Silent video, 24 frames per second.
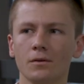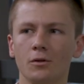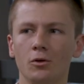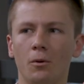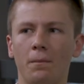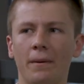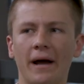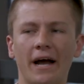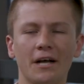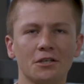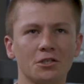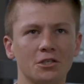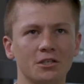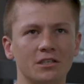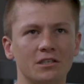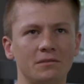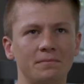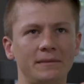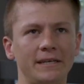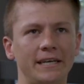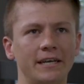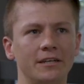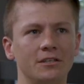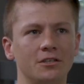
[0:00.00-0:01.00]
your passions
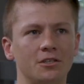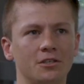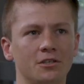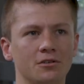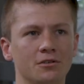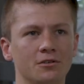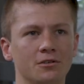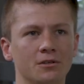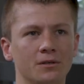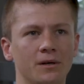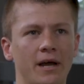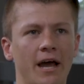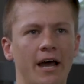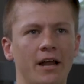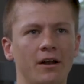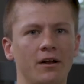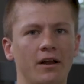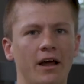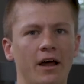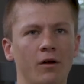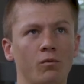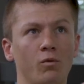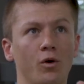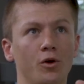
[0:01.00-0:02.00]
begin to,
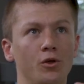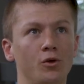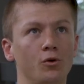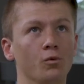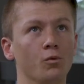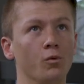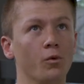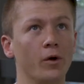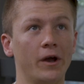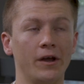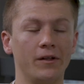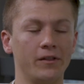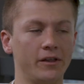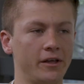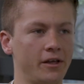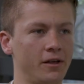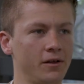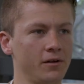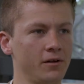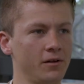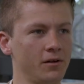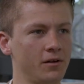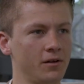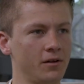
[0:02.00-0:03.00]
and what you
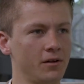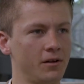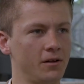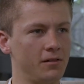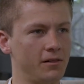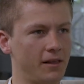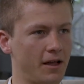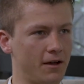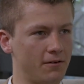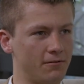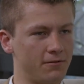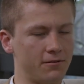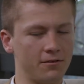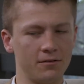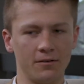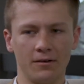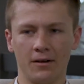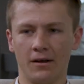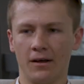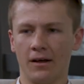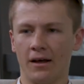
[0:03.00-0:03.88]
really love,